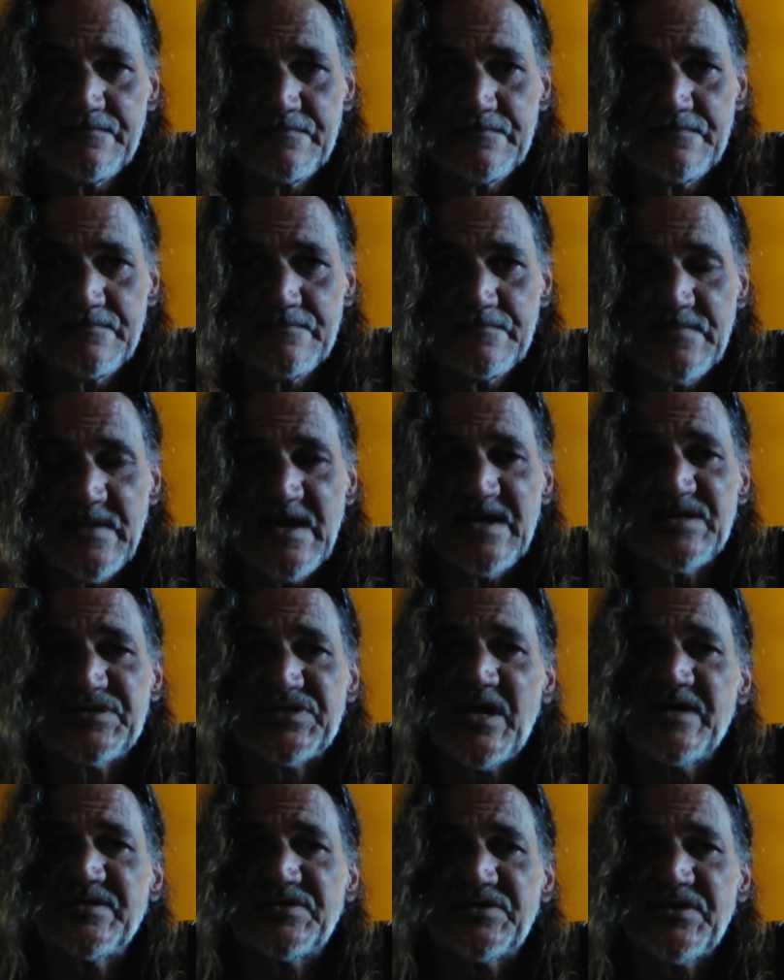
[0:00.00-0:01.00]
That's
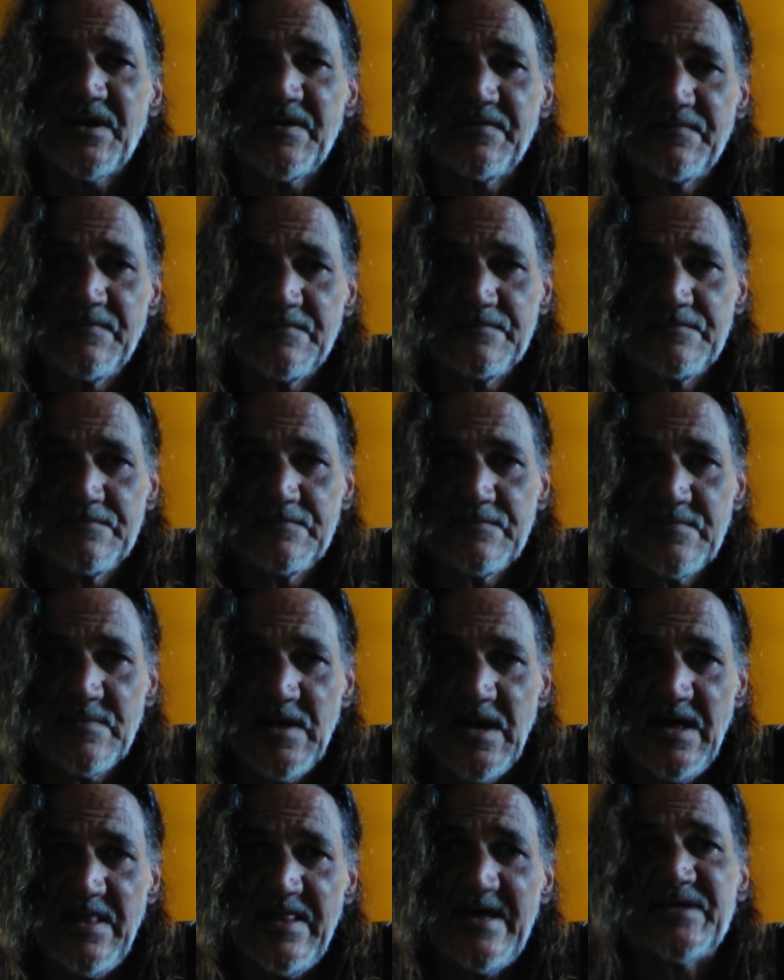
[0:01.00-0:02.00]
ISON. And
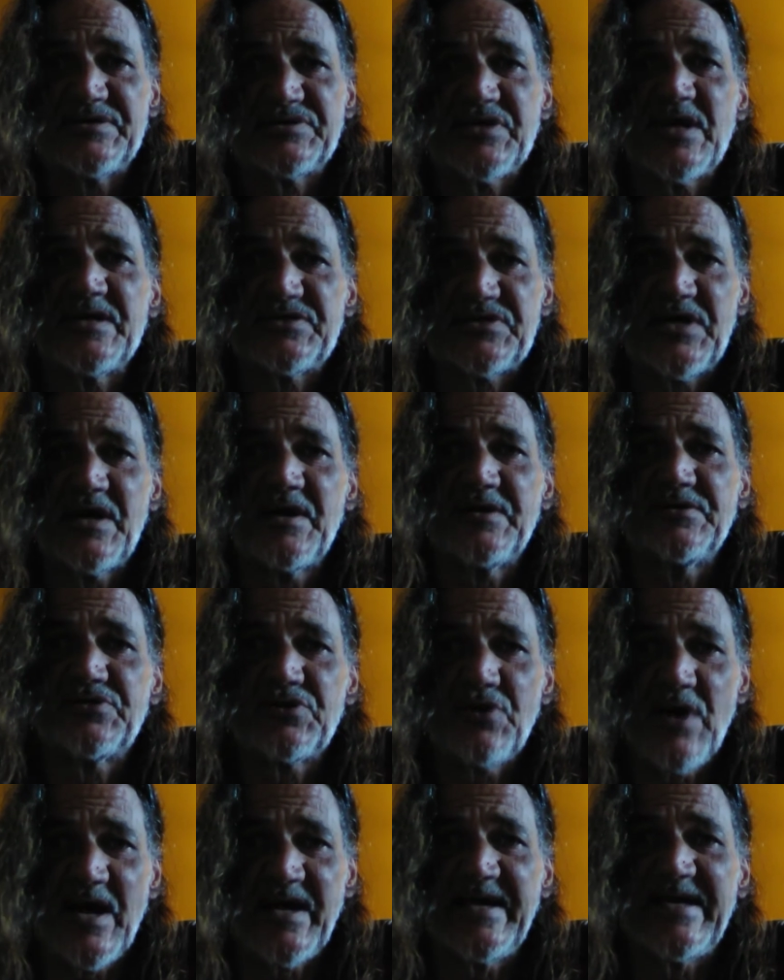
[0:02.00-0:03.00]
that's ISON
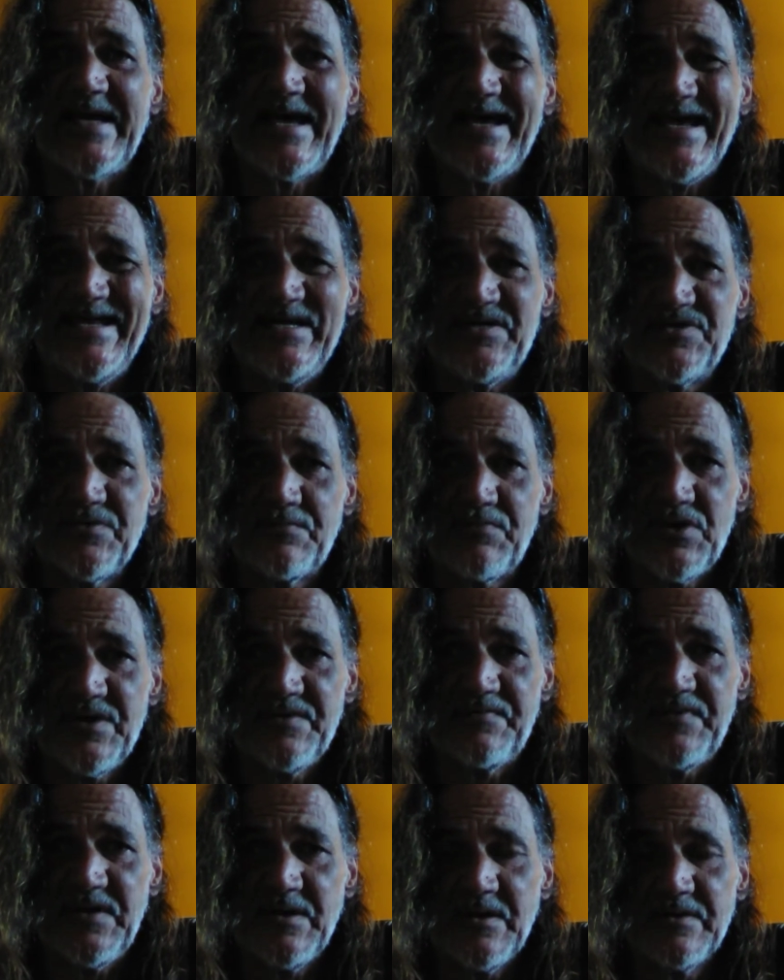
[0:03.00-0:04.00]
dragging a debris field.
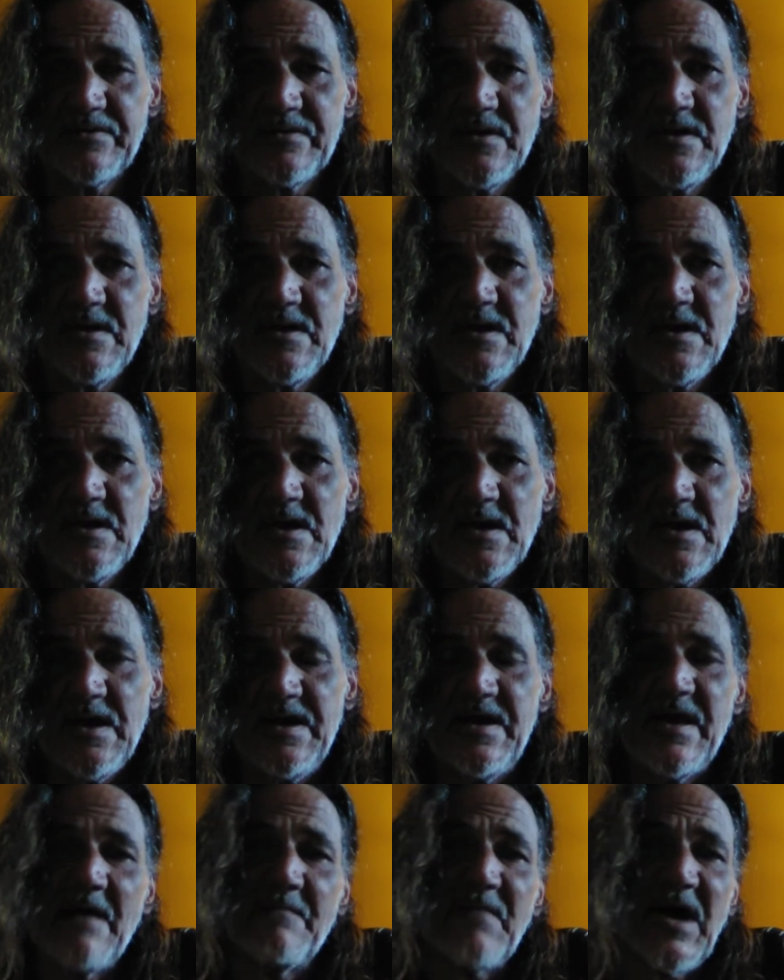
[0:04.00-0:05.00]
Now
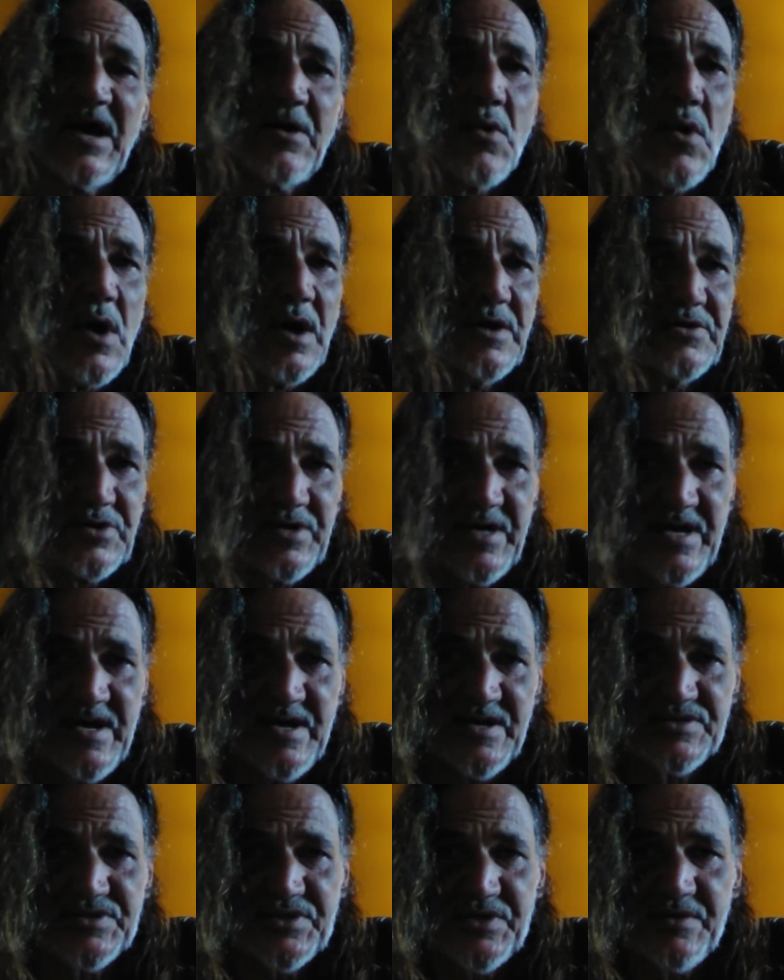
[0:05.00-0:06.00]
my quandary is,
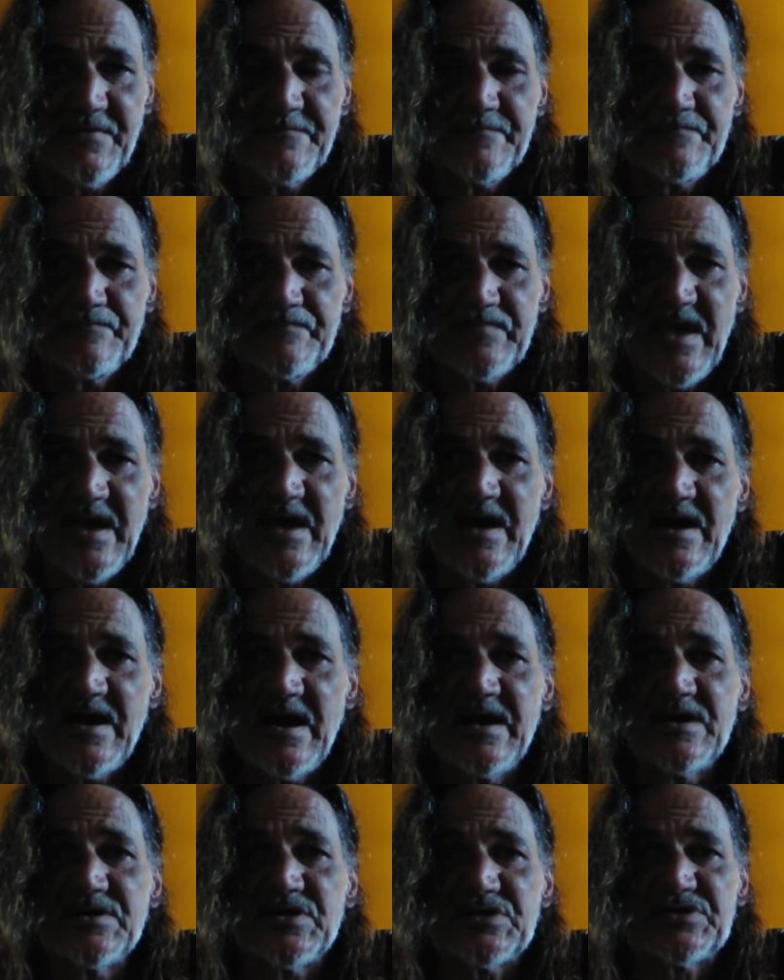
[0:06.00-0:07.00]
and
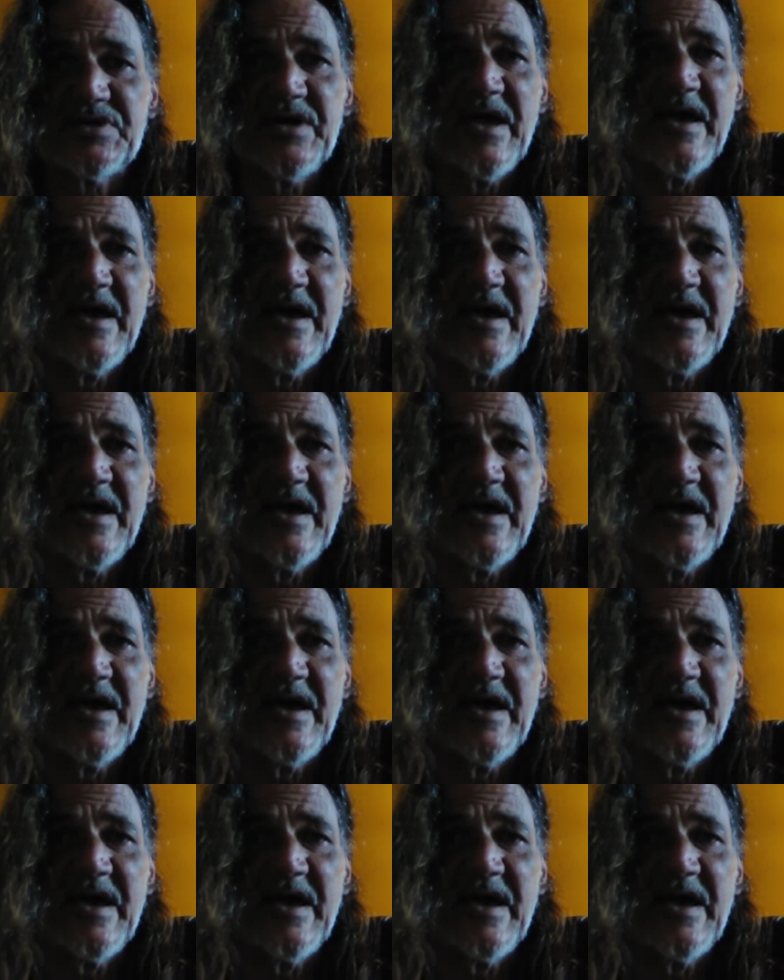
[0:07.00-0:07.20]
I'm